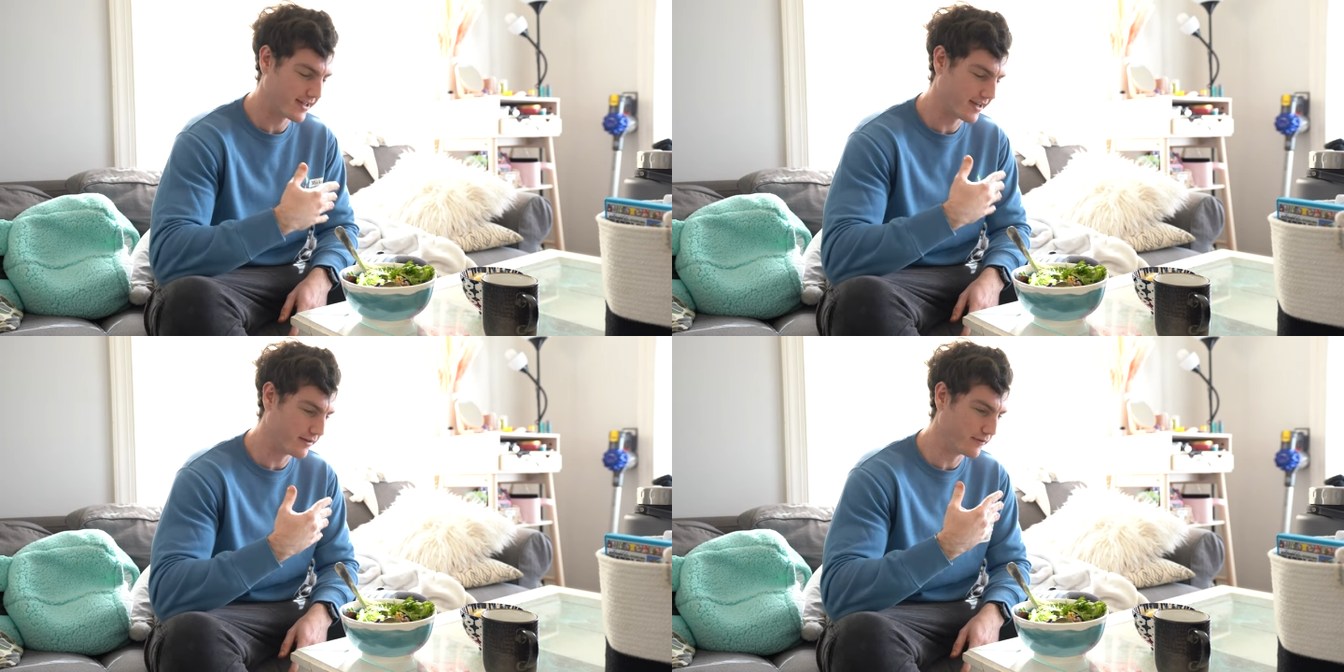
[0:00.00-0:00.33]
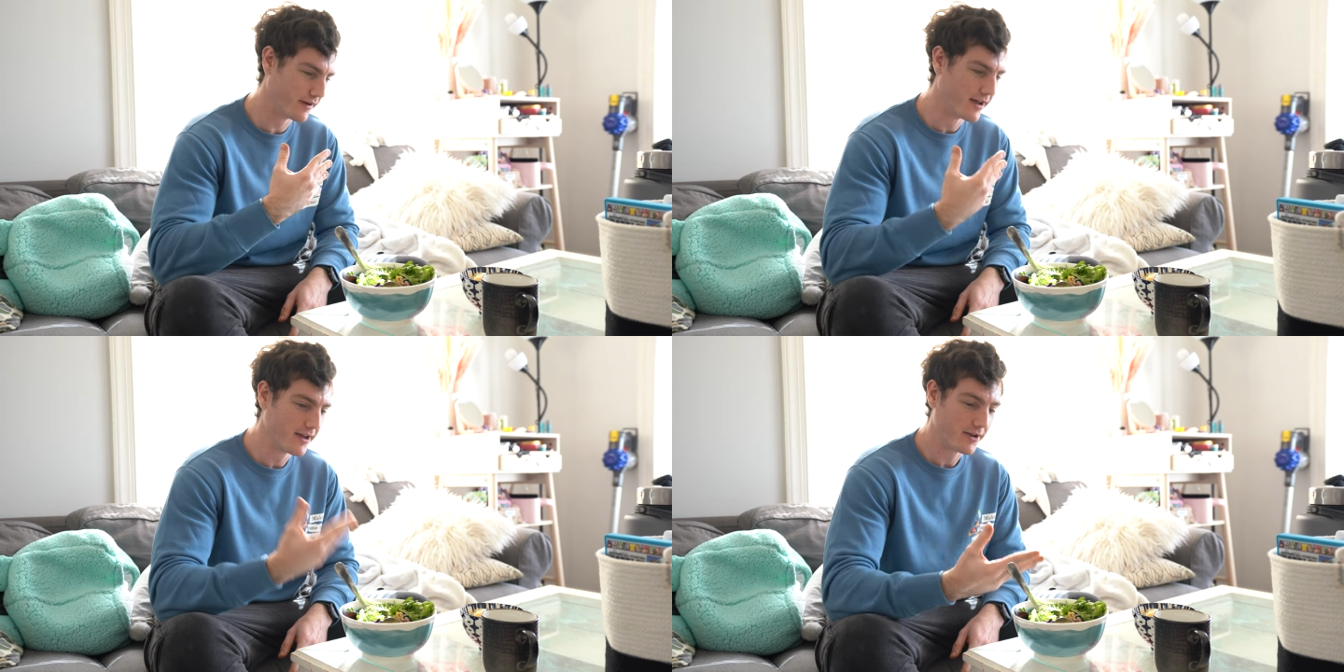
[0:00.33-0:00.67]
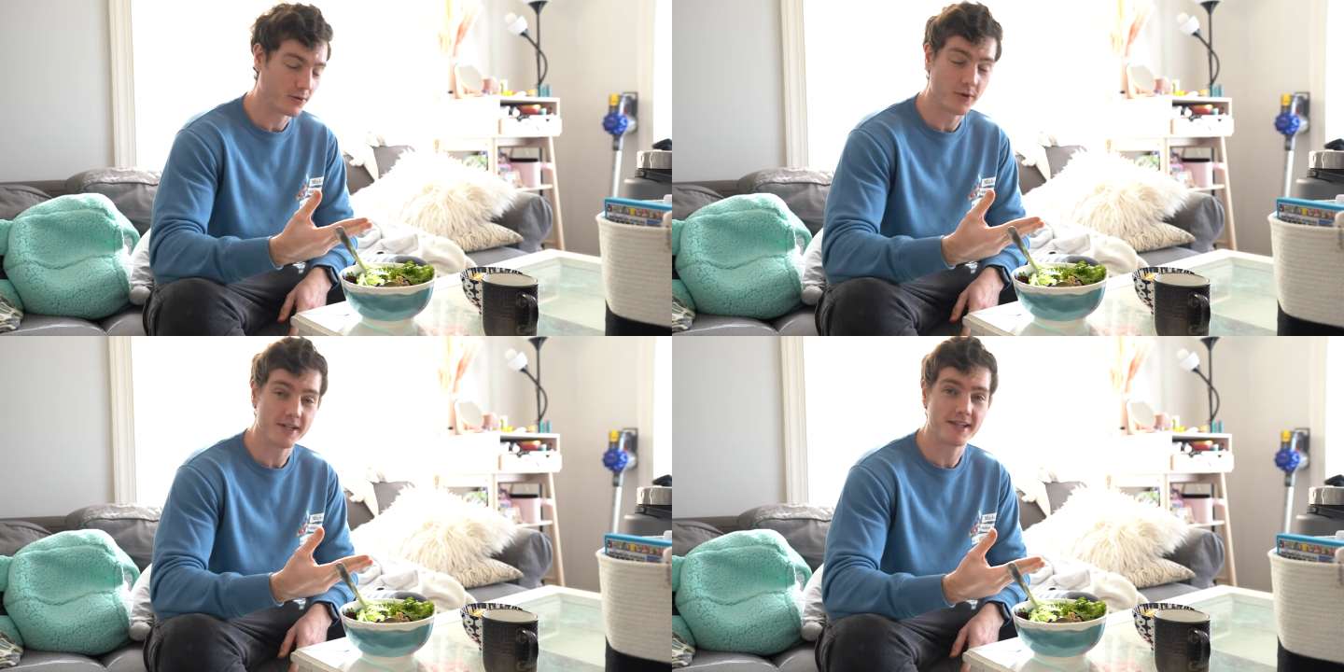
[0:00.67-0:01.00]
to kind of
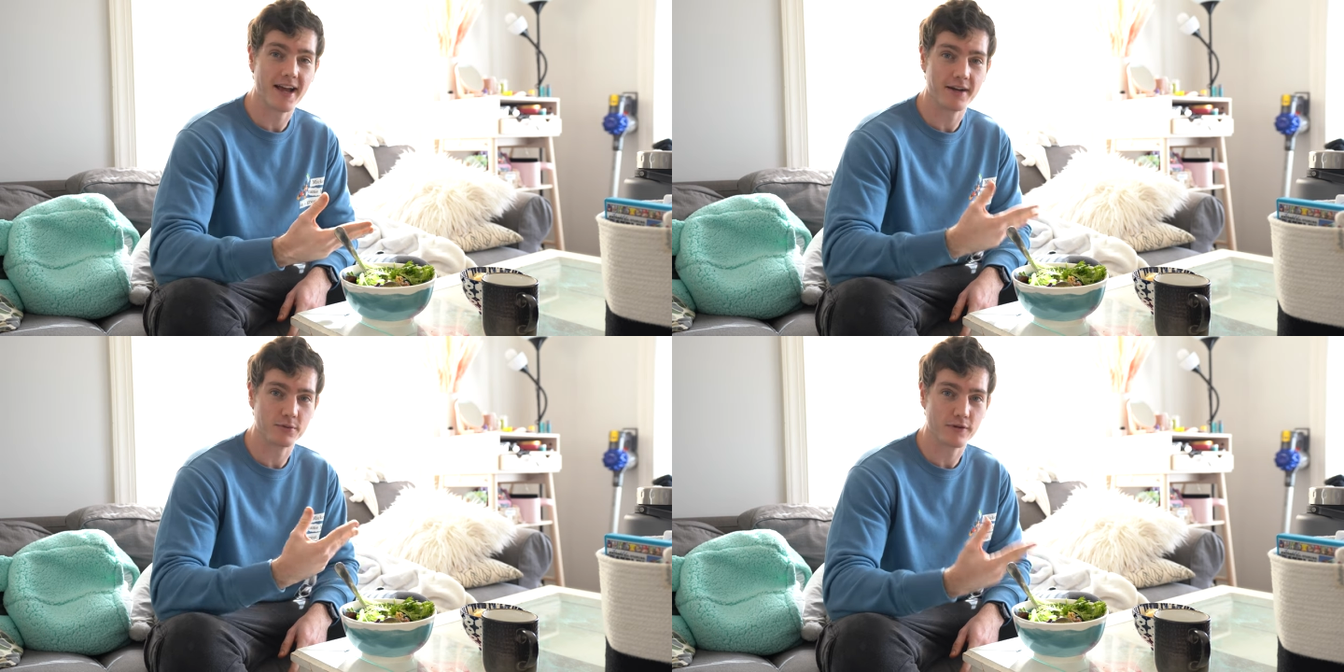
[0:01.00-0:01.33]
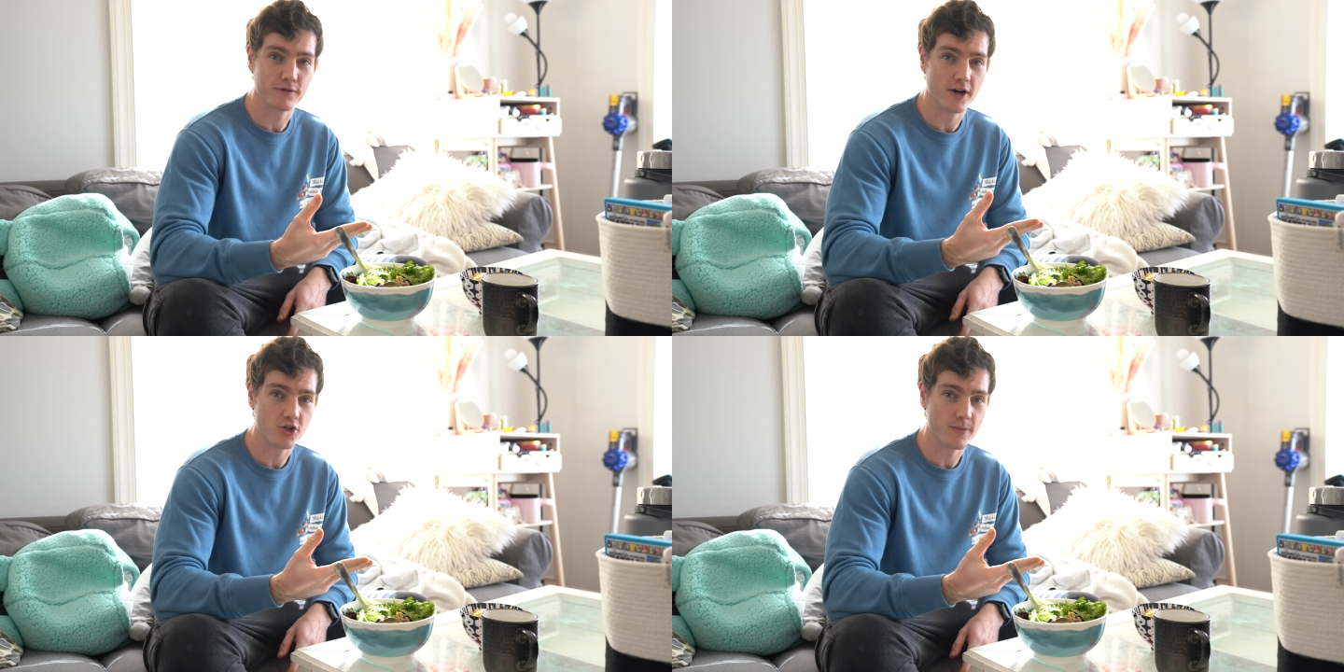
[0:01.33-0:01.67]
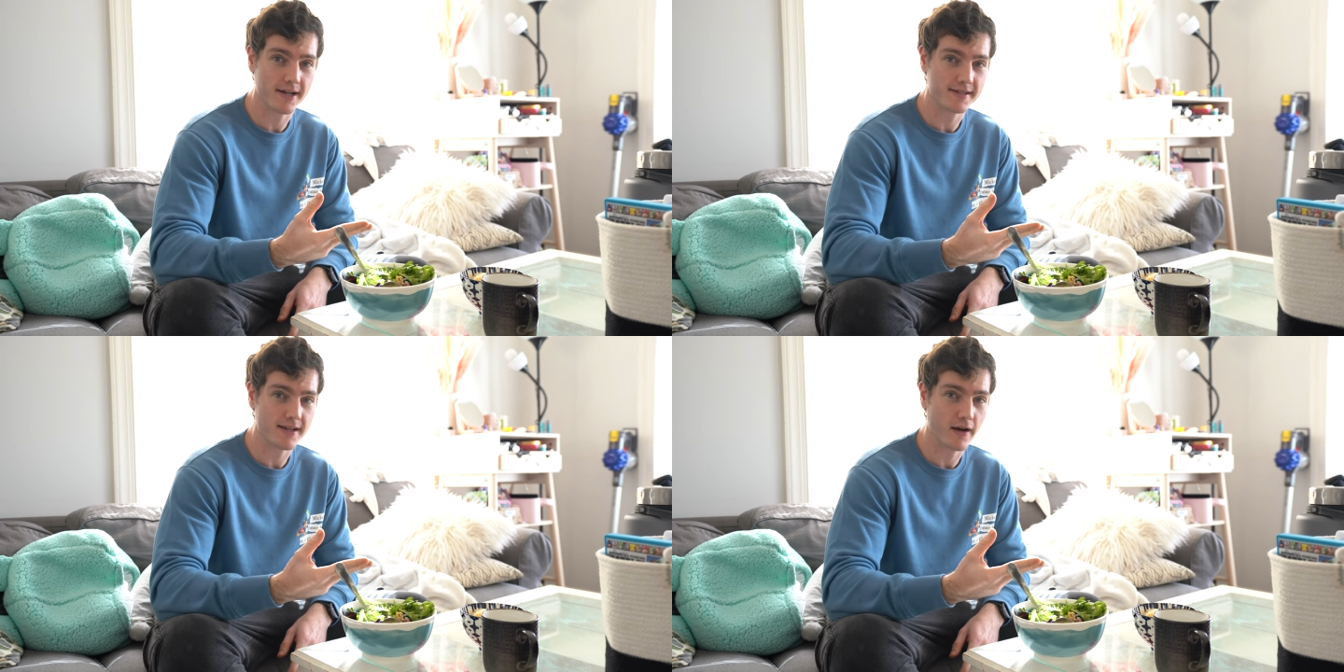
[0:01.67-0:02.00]
reset and refresh
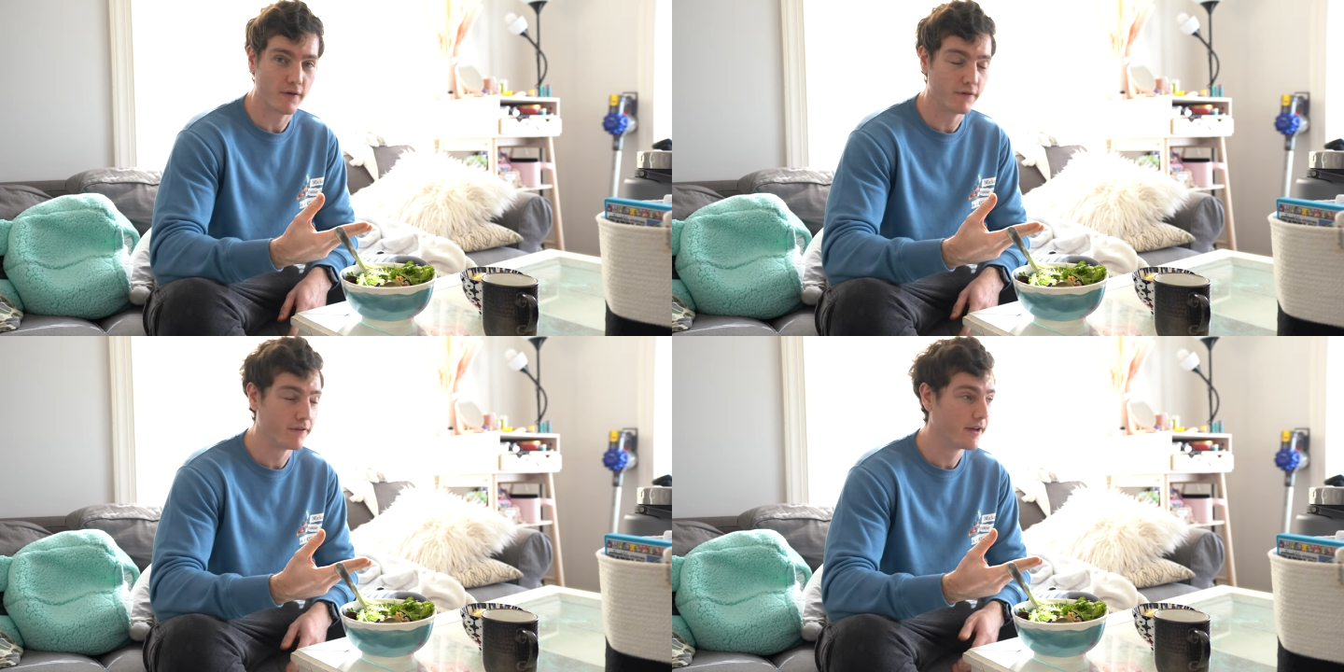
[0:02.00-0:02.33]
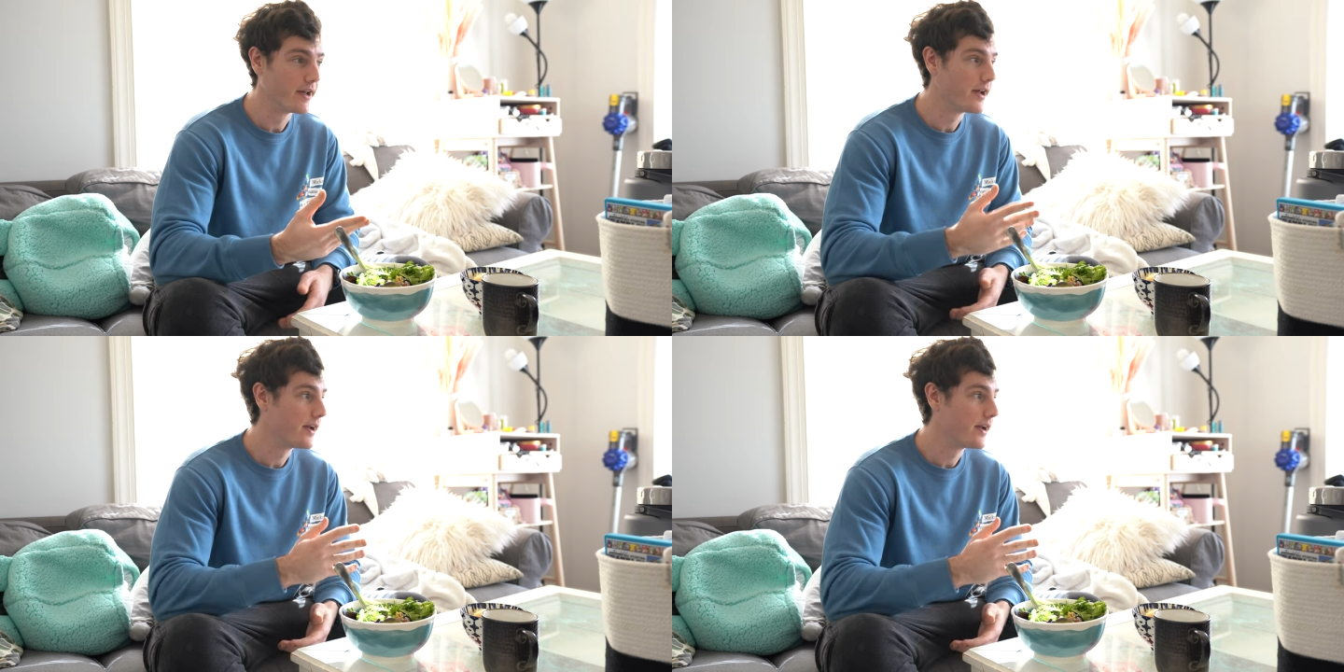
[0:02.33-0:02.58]
myself.